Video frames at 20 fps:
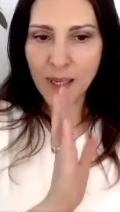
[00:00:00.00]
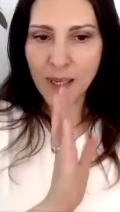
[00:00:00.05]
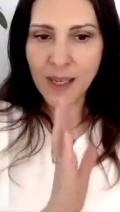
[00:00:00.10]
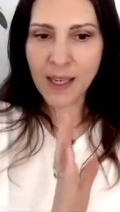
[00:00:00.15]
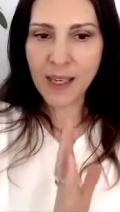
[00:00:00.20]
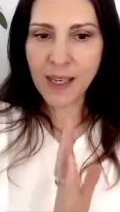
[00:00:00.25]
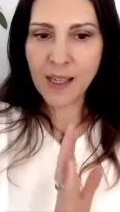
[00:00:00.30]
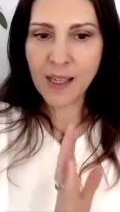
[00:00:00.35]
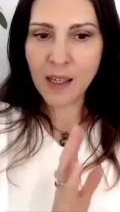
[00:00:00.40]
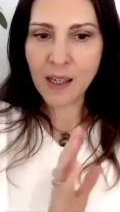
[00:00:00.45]

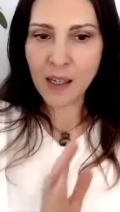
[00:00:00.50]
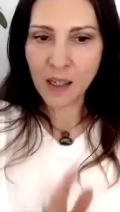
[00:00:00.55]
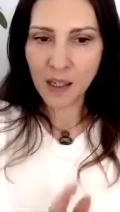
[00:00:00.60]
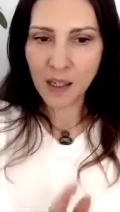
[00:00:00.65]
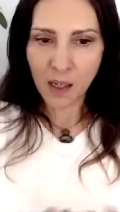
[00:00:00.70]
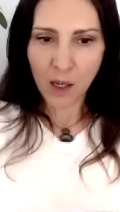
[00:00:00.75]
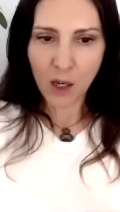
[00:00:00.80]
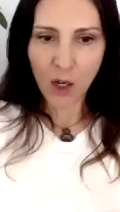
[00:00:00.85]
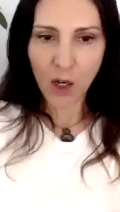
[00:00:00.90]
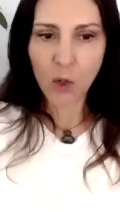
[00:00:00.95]
inner
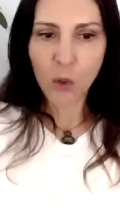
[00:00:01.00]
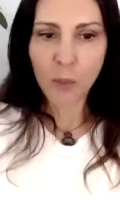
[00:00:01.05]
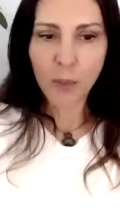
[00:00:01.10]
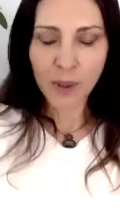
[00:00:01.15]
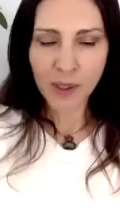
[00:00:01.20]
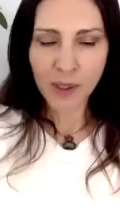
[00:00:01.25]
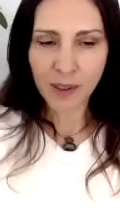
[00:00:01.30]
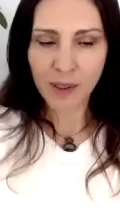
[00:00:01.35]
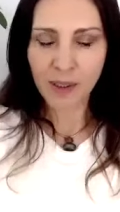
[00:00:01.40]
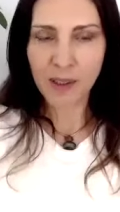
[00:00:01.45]

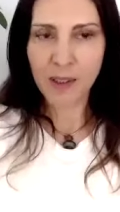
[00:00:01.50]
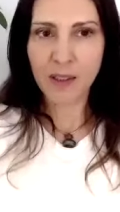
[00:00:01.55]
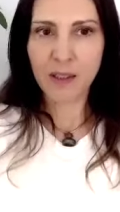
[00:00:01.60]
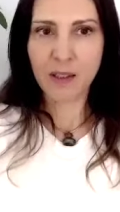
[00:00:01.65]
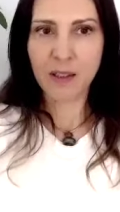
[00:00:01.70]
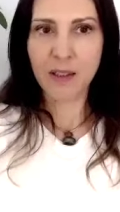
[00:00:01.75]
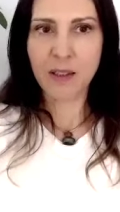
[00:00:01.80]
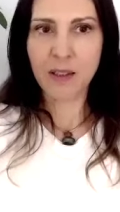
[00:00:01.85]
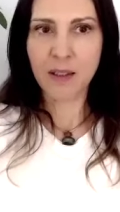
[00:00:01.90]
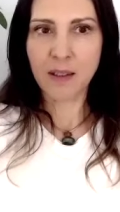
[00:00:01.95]
openness,